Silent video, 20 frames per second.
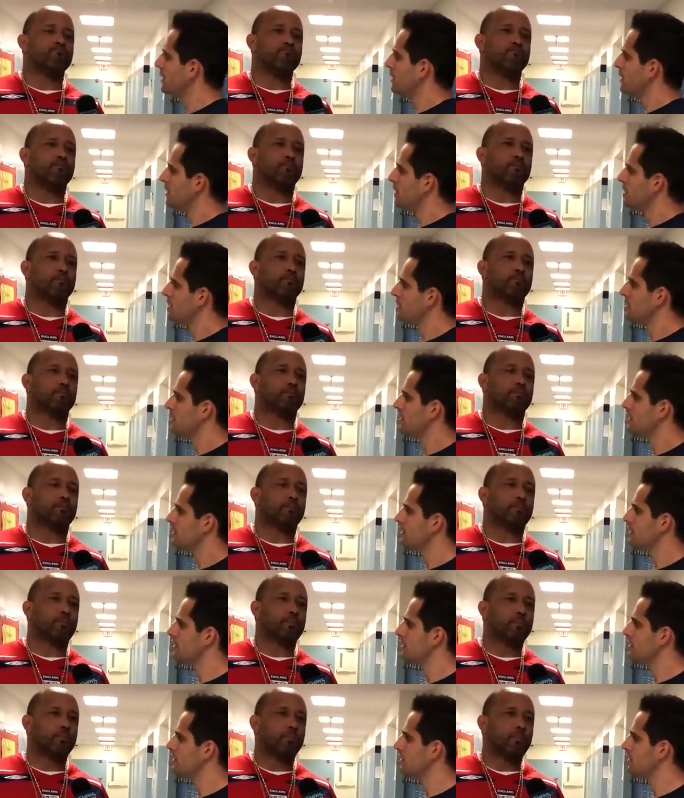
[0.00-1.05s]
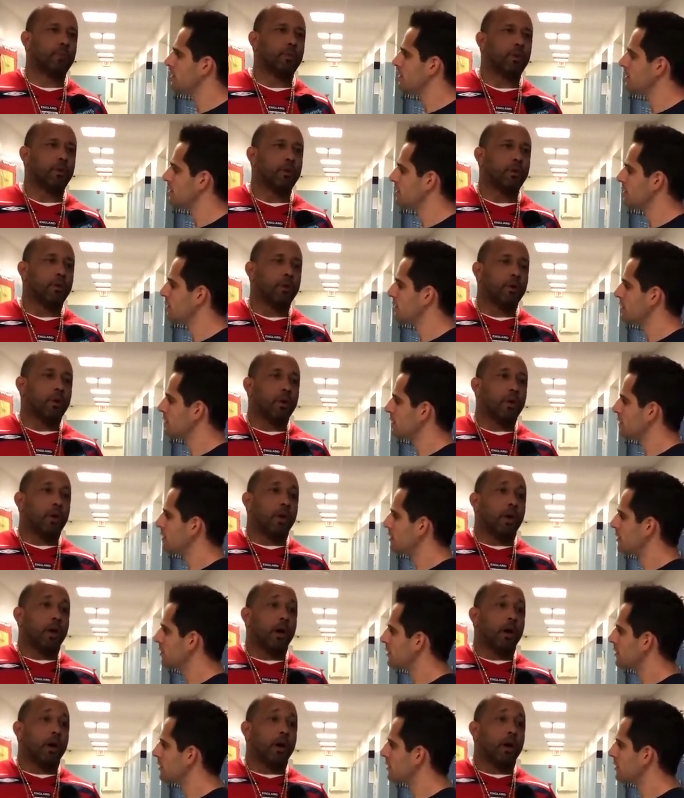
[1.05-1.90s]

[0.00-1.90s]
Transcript: (silence)